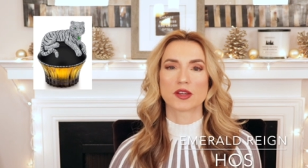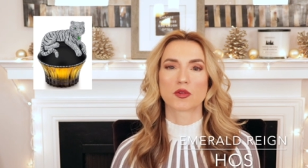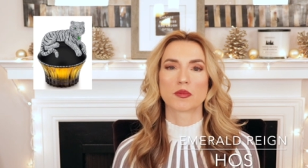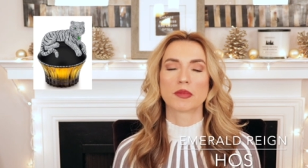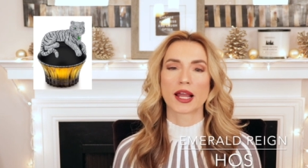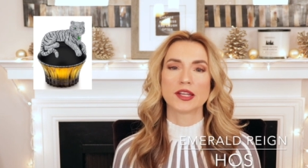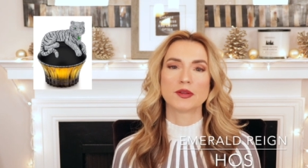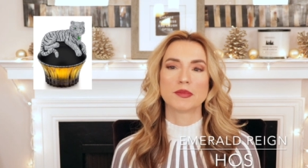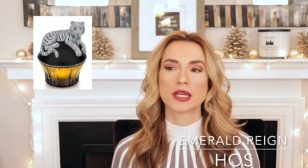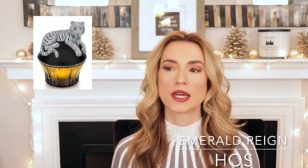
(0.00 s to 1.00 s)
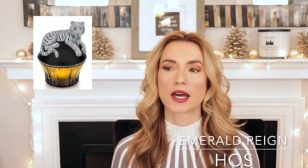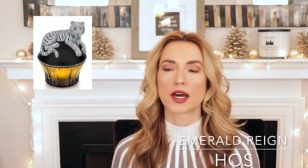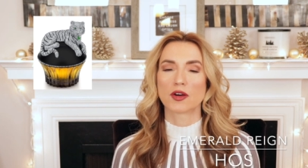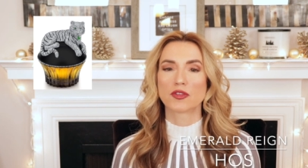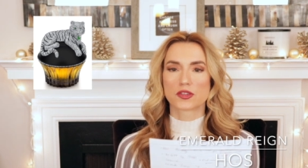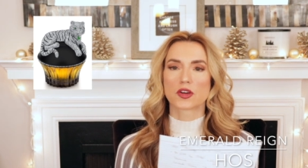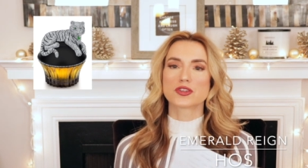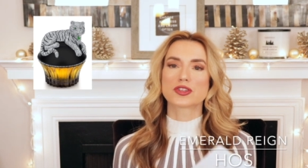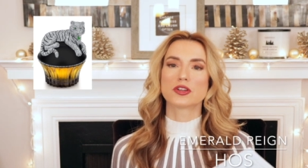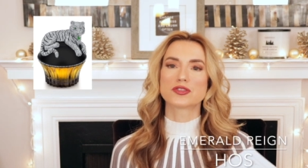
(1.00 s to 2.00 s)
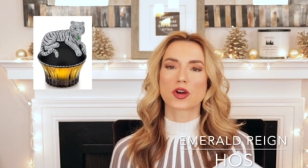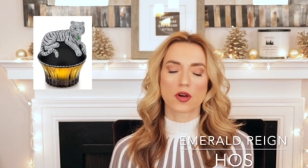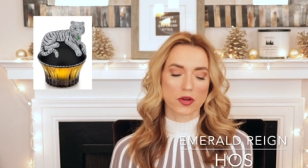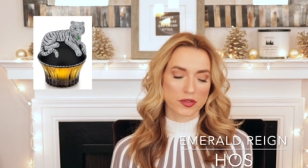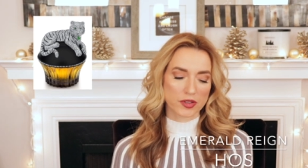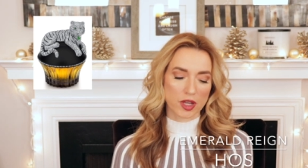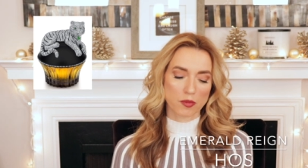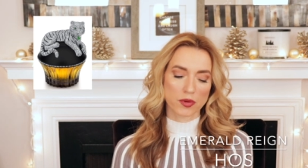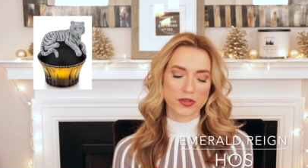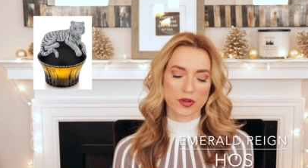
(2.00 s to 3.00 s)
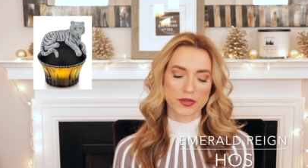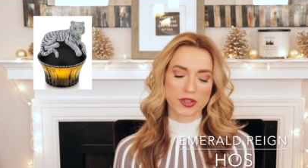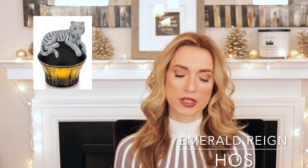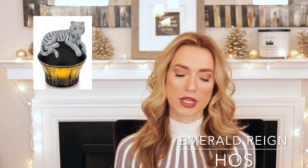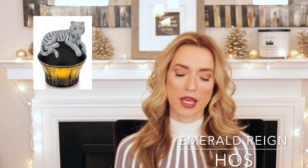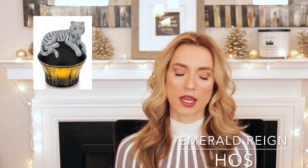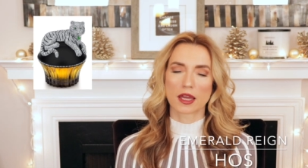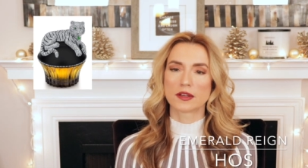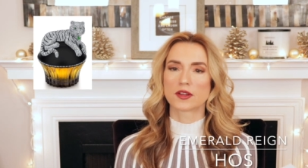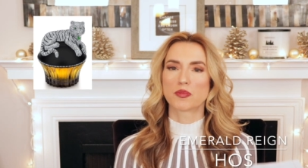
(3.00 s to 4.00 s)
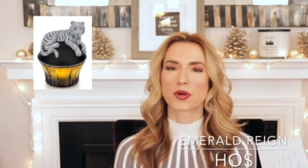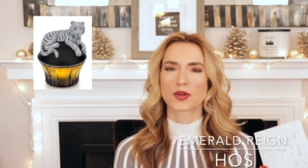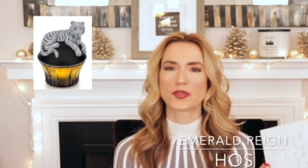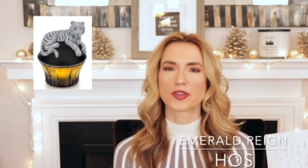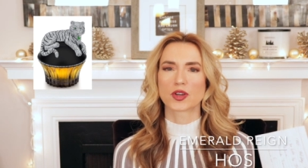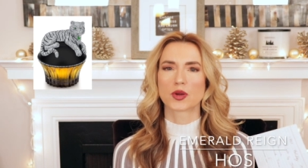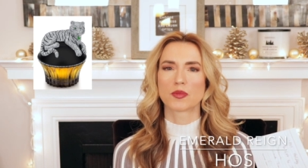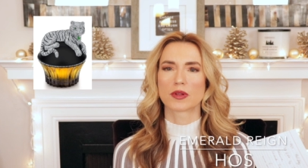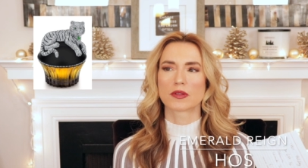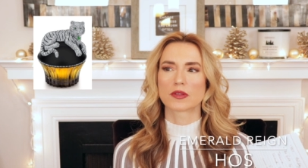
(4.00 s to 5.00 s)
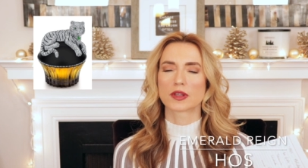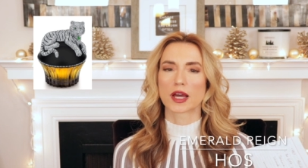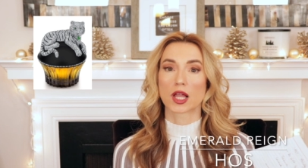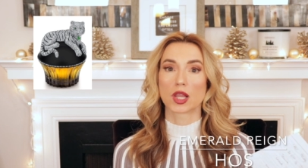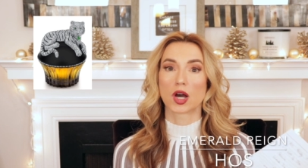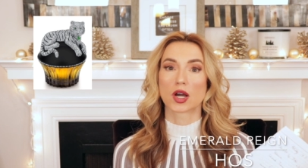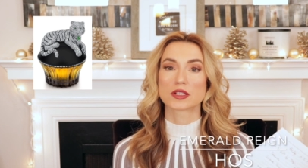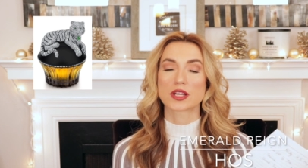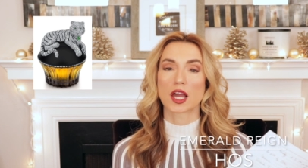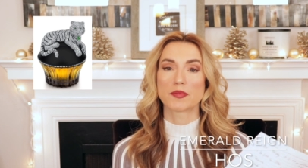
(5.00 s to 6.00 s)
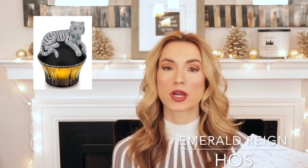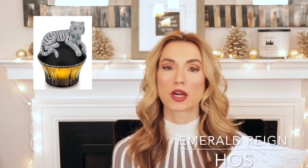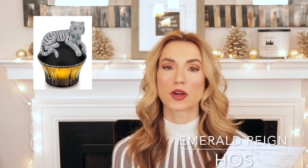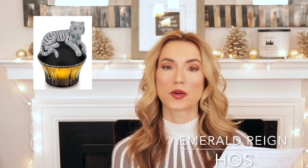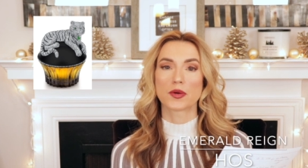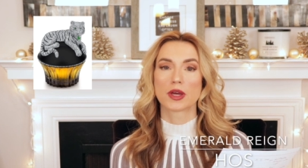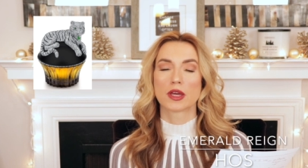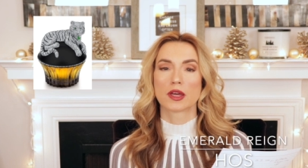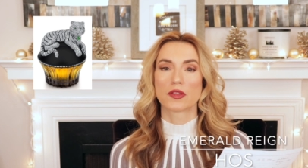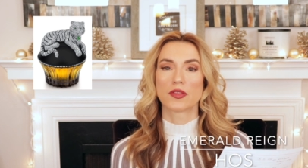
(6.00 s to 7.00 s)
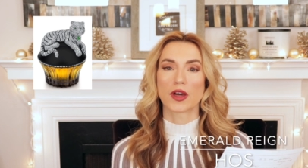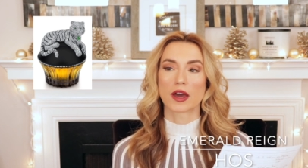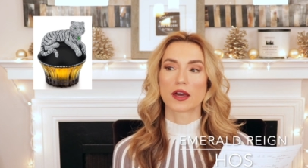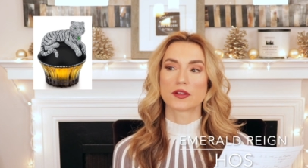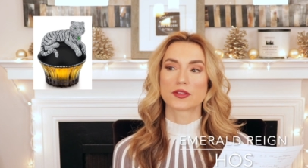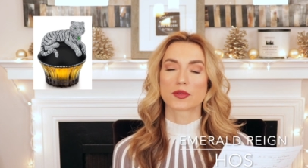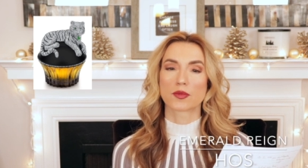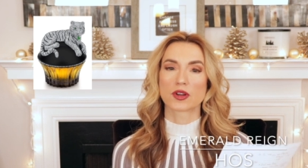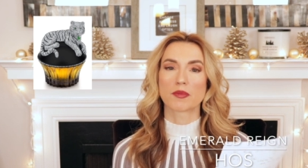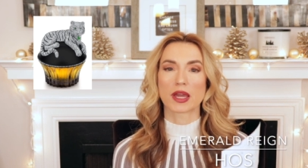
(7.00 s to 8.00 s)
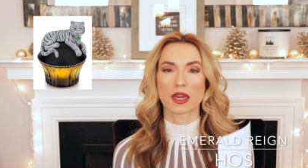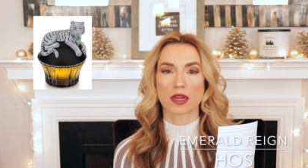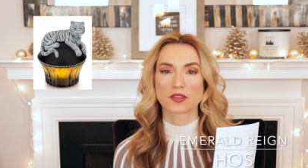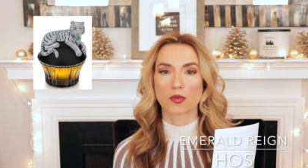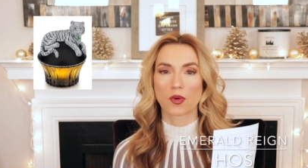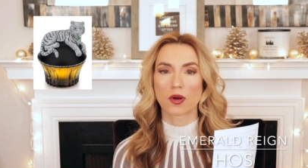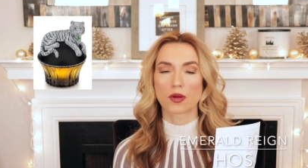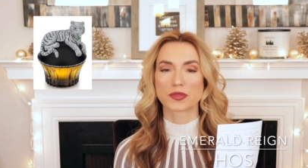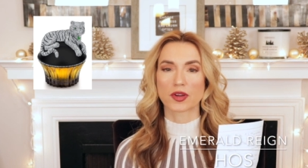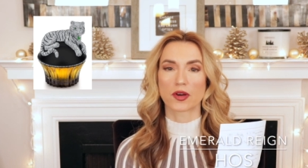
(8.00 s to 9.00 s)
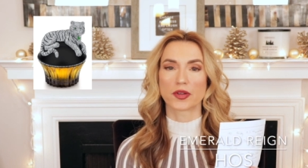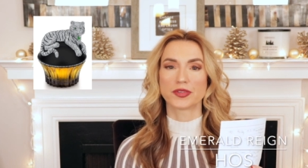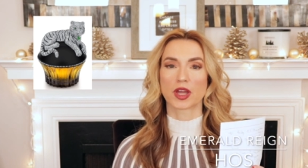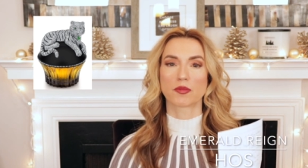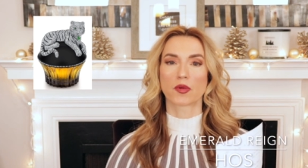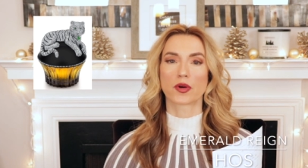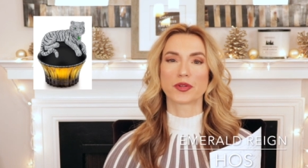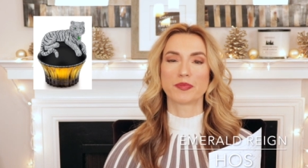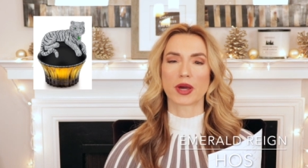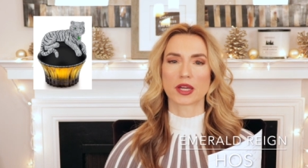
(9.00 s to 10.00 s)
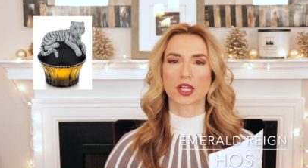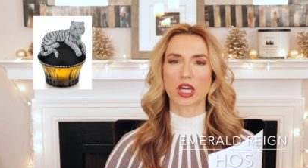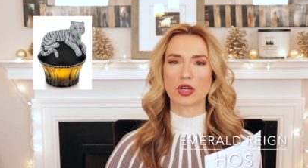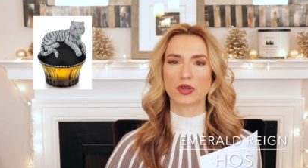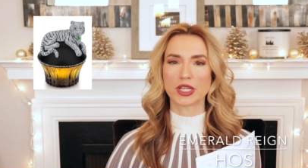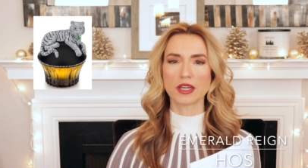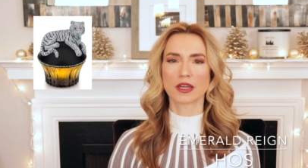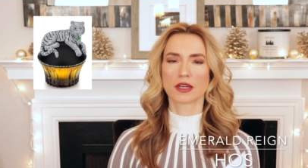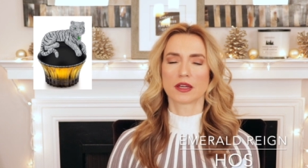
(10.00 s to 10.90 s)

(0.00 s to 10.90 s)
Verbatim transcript: It reminded me of Serge Lutens' Amber Sultan and a perfume like a long time ago that one of my aunts wore. It was called Emerald by Coty.